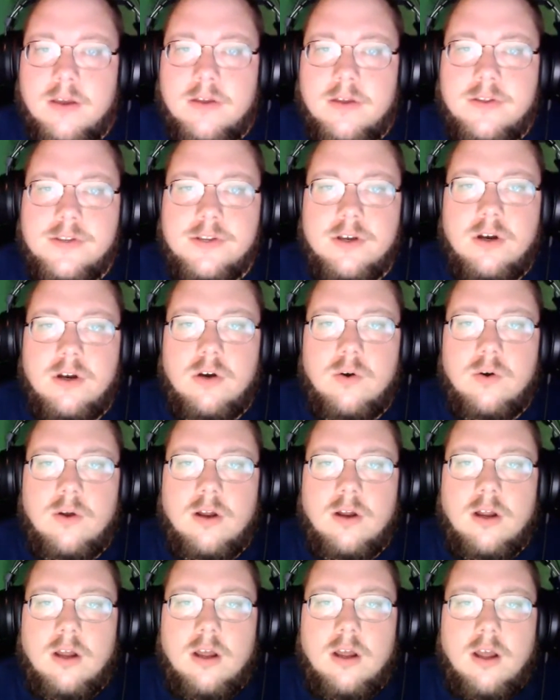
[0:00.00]
so
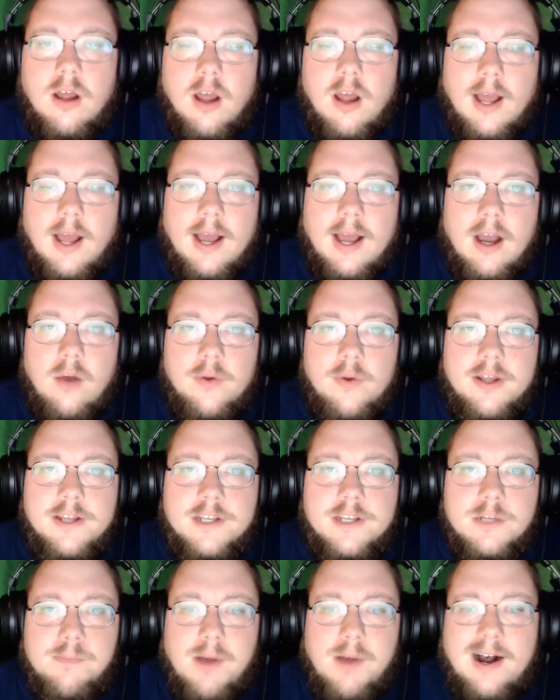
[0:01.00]
how
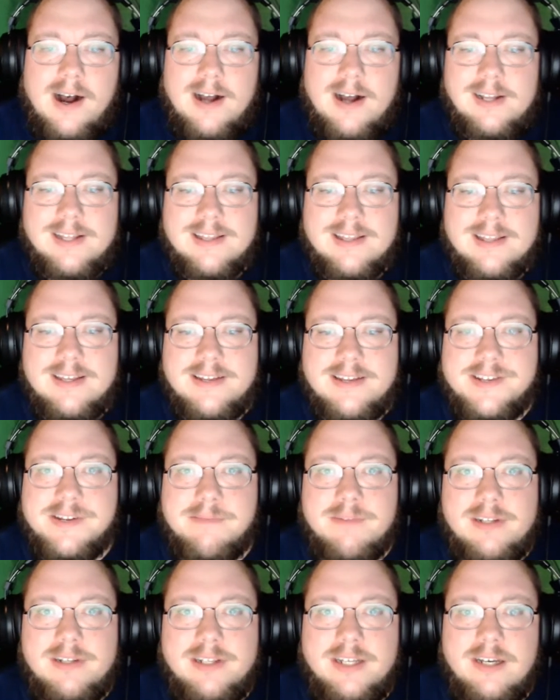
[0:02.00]
is
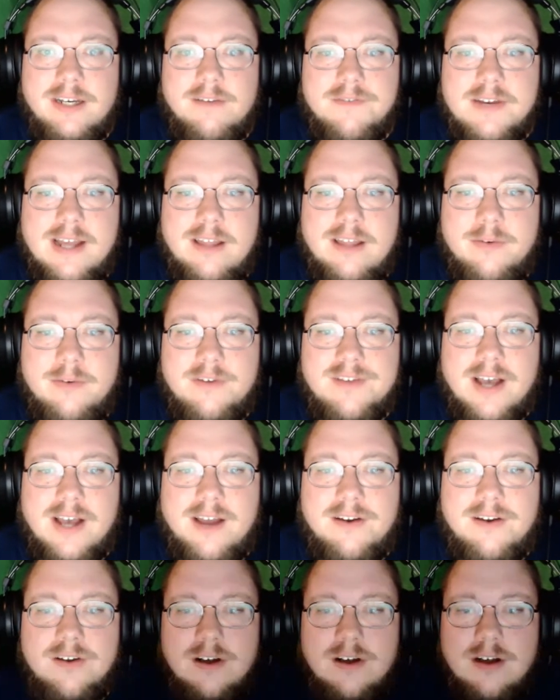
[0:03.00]
polytheism lived? Now that we've
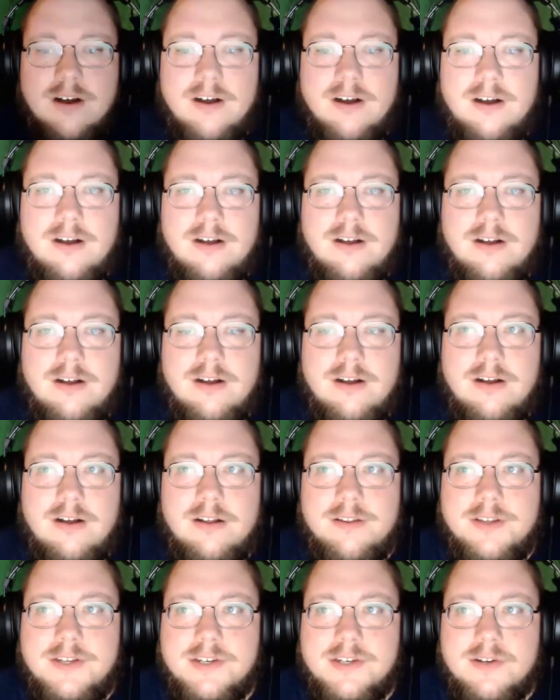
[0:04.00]
gotten
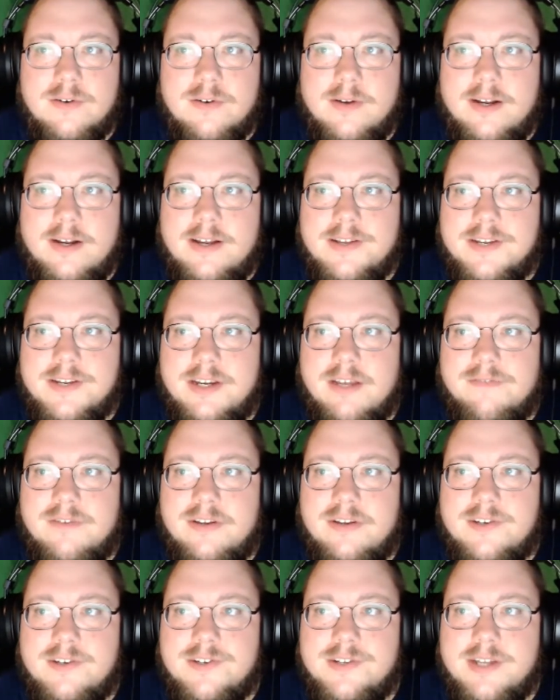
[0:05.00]
all these crazy
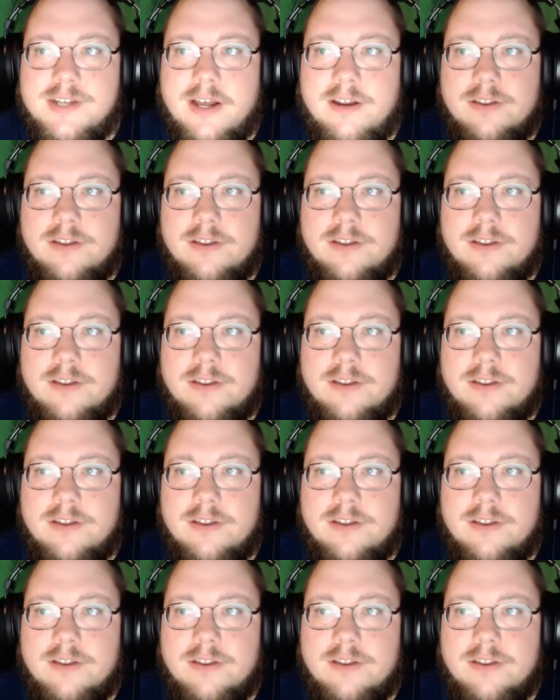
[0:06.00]
definitions out